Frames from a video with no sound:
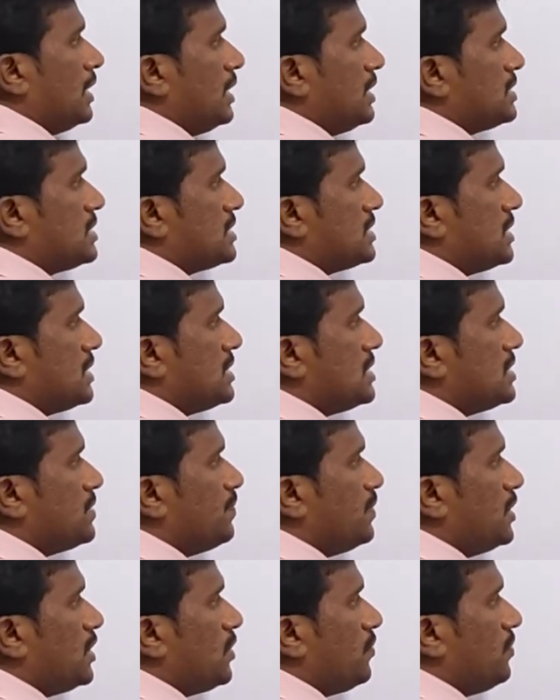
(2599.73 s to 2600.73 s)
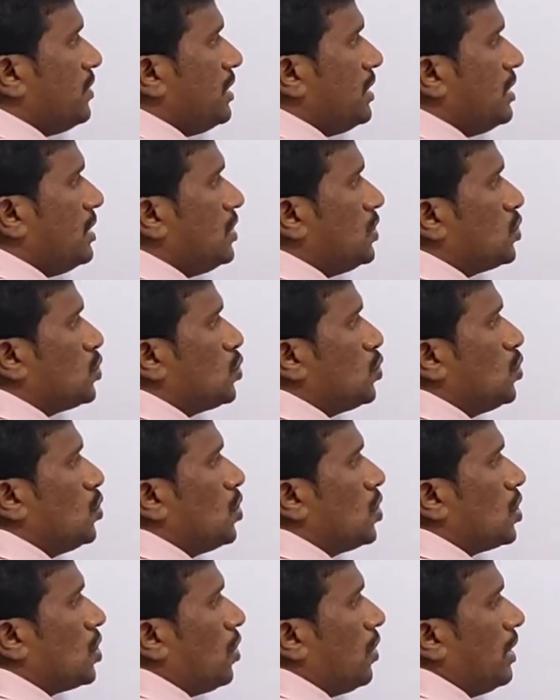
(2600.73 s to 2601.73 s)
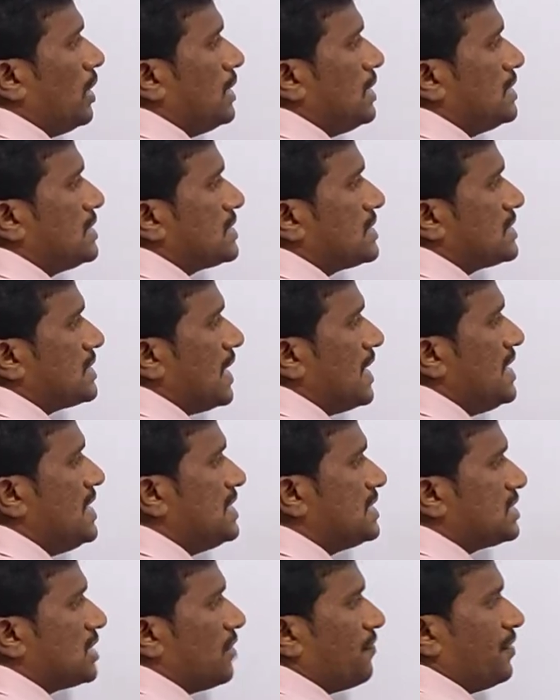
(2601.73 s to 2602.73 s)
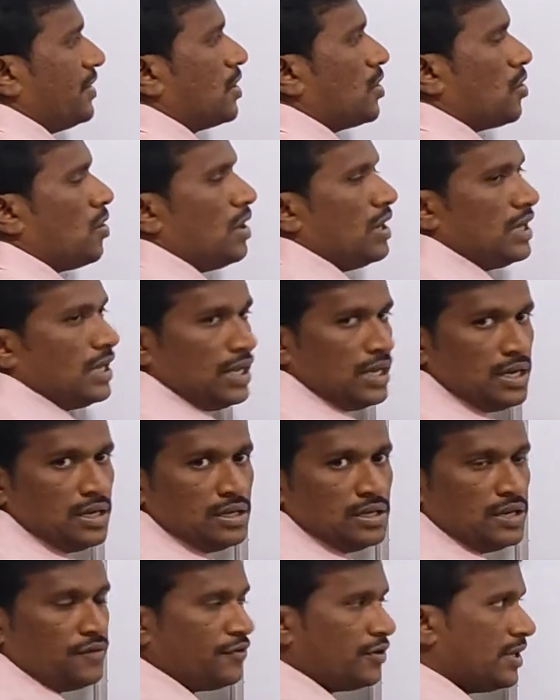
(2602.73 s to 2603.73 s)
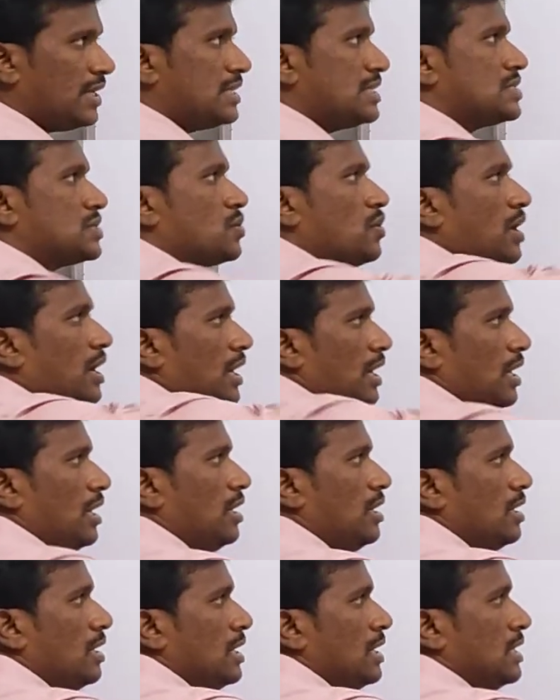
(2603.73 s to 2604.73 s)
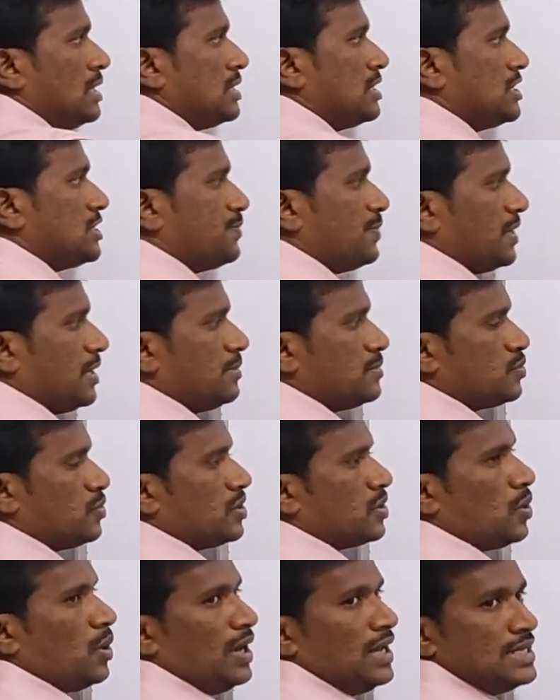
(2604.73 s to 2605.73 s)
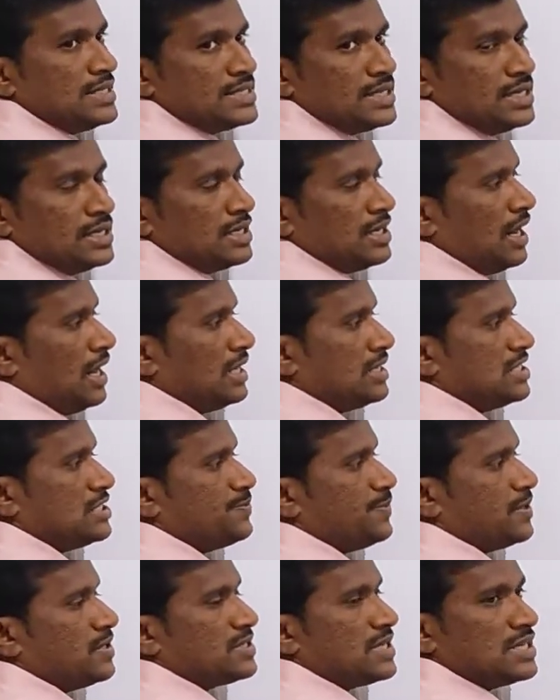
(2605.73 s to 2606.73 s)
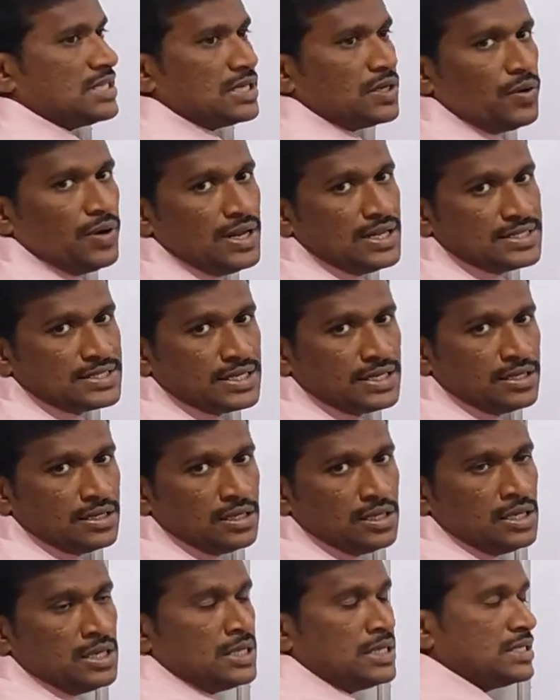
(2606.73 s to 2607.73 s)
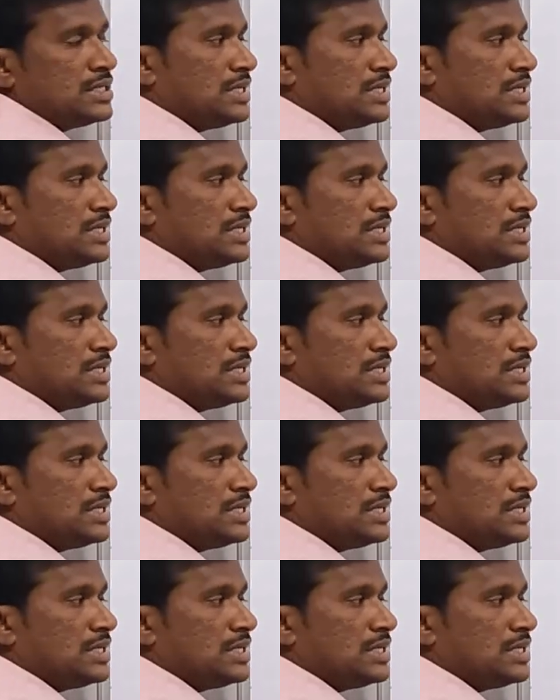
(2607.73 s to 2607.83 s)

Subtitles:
Distance between two coil sides of a coil. If you take this coil, this becomes one coil side and this becomes another coil side.